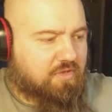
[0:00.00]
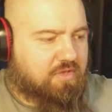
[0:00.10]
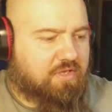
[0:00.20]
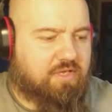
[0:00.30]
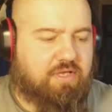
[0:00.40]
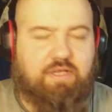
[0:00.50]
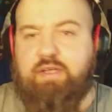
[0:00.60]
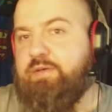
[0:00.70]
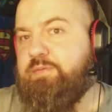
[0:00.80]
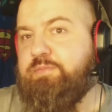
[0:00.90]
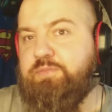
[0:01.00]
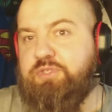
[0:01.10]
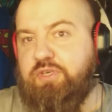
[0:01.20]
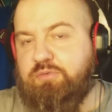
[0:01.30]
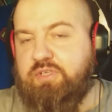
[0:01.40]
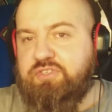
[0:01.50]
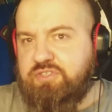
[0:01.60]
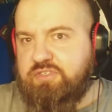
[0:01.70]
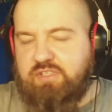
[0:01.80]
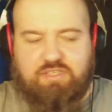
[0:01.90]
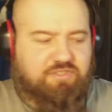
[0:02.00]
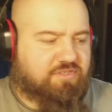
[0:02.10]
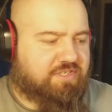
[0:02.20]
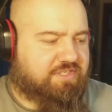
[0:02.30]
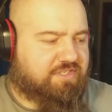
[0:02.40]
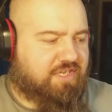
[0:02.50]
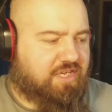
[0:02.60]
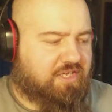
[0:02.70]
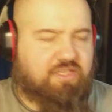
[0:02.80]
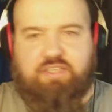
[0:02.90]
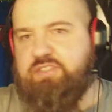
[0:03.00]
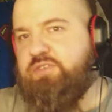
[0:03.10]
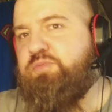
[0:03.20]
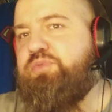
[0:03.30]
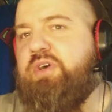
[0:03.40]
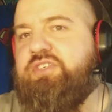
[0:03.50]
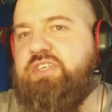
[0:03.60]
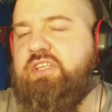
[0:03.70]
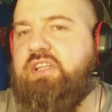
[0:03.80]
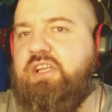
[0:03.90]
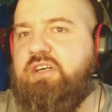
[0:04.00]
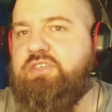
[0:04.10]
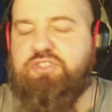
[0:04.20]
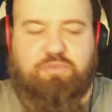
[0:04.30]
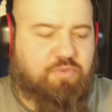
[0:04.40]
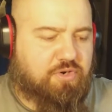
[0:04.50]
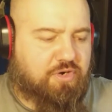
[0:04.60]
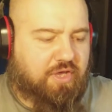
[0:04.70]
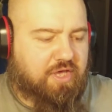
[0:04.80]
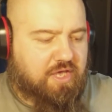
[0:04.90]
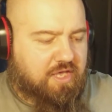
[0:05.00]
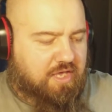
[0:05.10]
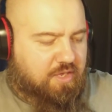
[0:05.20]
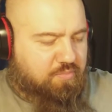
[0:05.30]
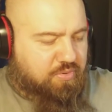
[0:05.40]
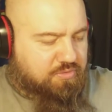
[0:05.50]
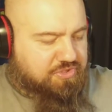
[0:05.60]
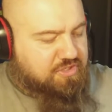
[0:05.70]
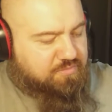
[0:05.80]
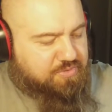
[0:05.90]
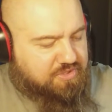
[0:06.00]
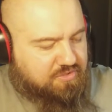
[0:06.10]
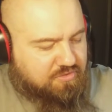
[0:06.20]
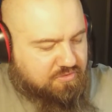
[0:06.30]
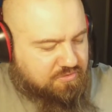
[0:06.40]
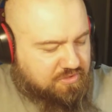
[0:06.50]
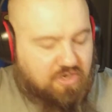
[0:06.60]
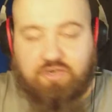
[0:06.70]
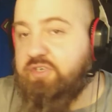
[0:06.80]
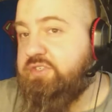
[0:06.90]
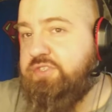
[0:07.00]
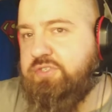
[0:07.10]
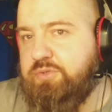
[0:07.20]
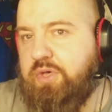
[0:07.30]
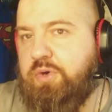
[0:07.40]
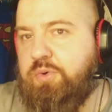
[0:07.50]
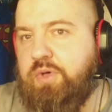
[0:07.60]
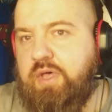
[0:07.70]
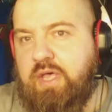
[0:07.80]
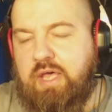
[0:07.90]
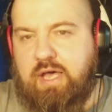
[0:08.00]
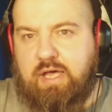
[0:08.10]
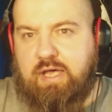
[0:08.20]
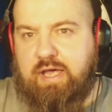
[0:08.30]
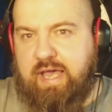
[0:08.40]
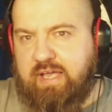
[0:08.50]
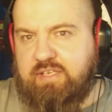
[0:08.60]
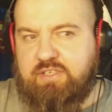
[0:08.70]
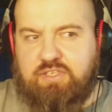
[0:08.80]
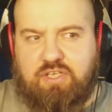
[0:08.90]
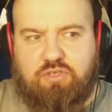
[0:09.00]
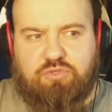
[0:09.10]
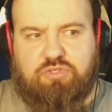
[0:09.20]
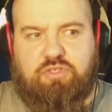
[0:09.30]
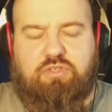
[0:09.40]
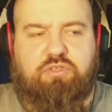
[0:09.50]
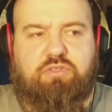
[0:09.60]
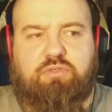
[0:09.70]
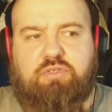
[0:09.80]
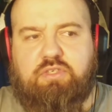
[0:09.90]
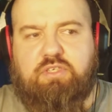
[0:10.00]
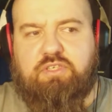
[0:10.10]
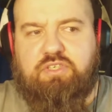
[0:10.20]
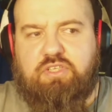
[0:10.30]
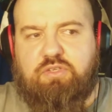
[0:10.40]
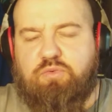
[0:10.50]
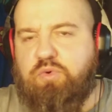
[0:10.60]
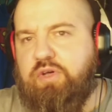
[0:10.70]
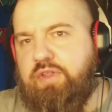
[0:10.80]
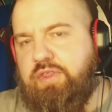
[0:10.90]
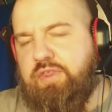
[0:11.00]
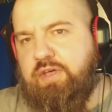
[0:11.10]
So Dungeons Laser is a Kickstarter project launched by a Polish company called Archon Studio, and they usually do deal with